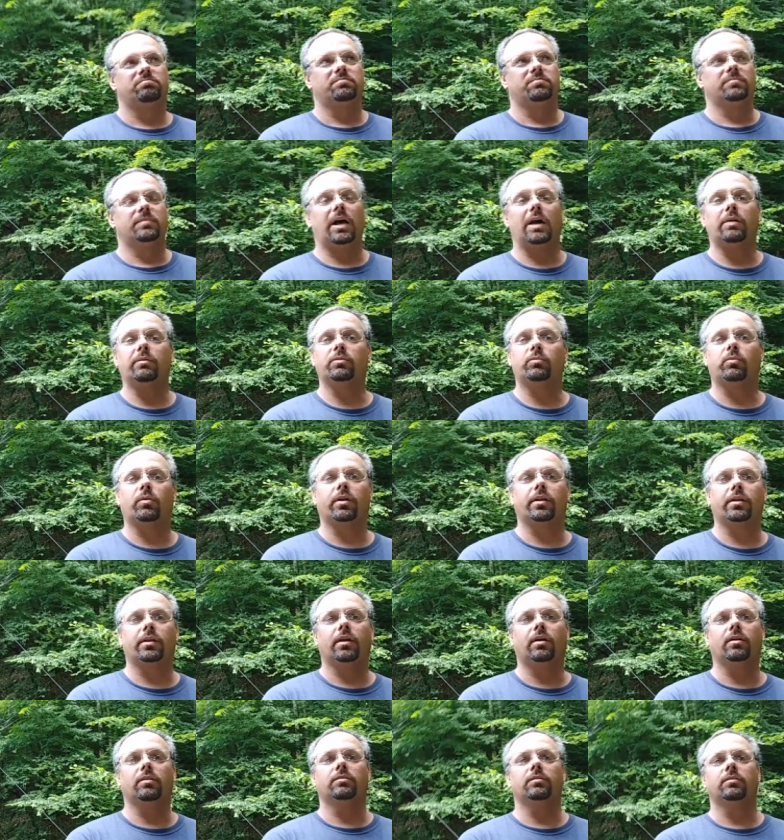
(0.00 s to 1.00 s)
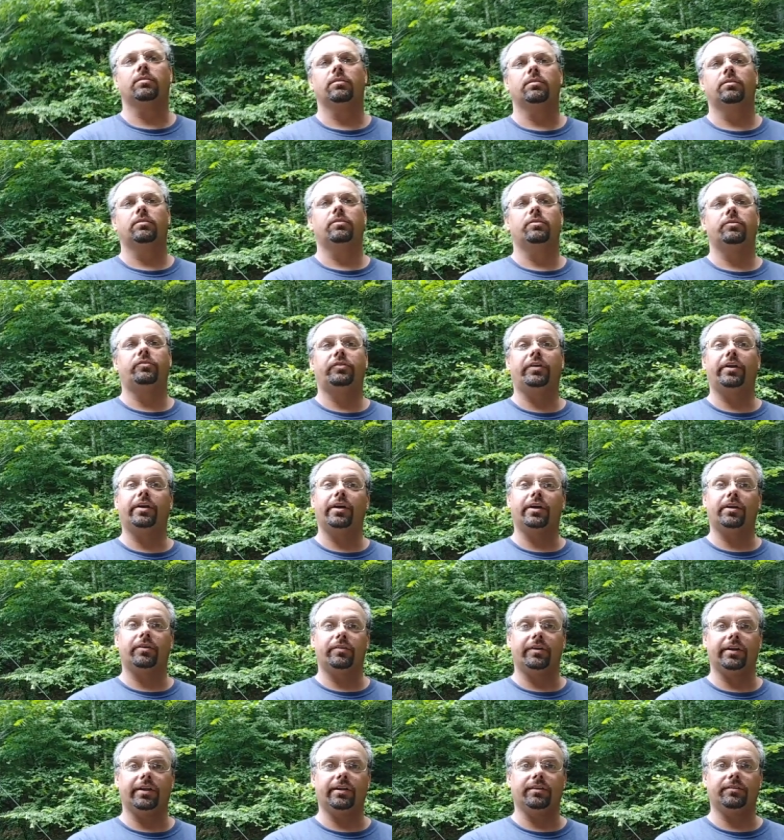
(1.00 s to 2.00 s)
was working on
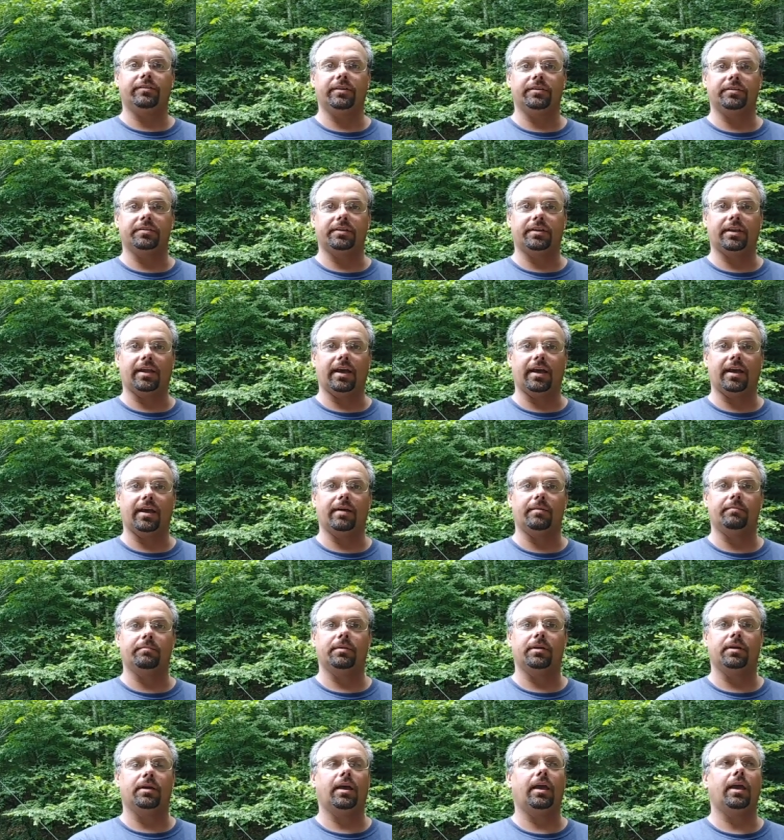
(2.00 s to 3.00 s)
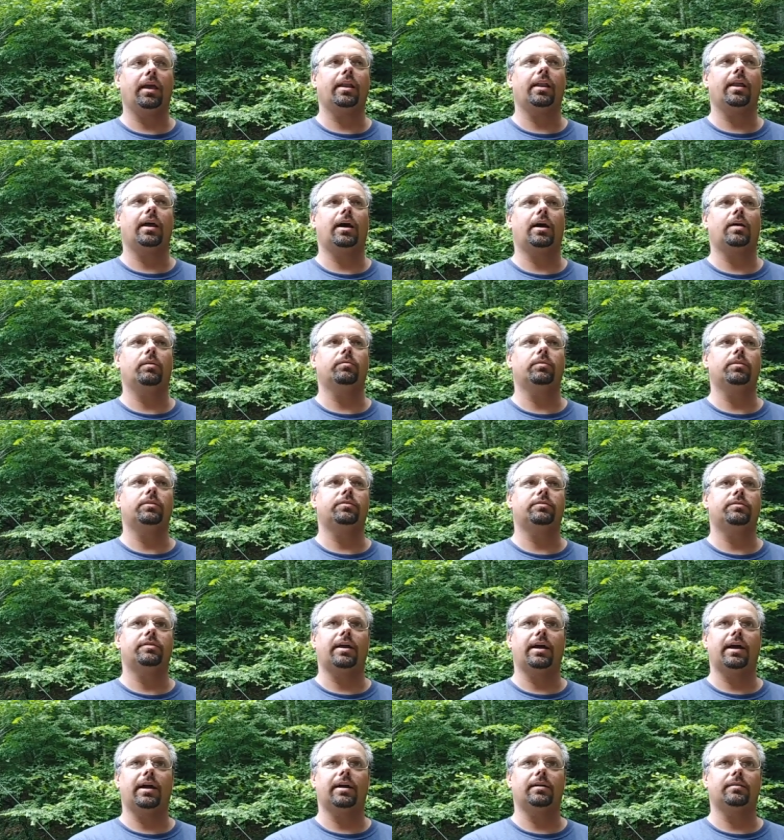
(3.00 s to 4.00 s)
drilling rigs at the time, and I would
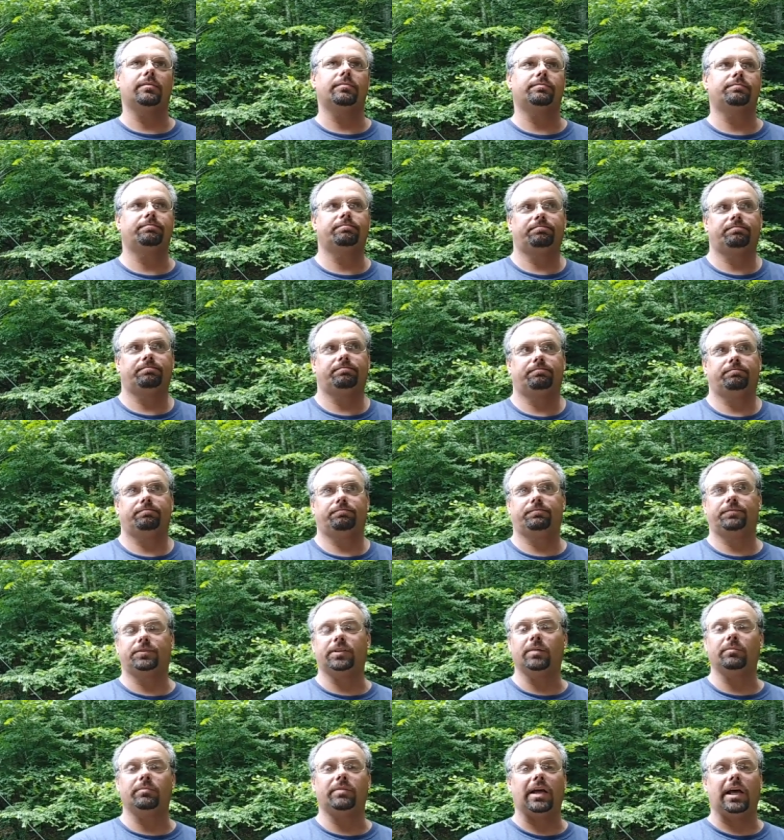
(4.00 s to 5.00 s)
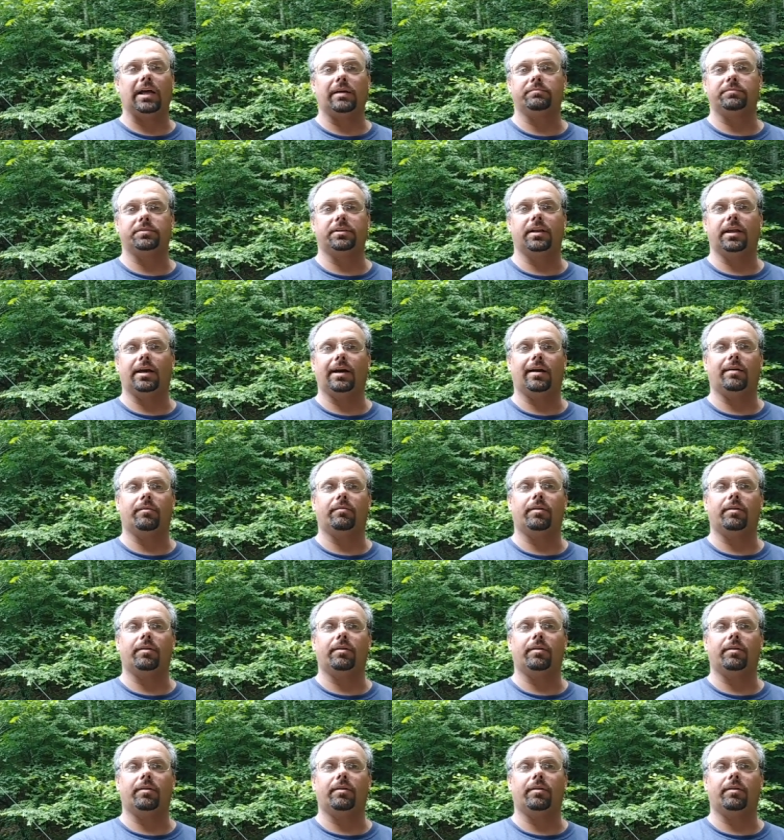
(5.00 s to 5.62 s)
drive sometimes an hour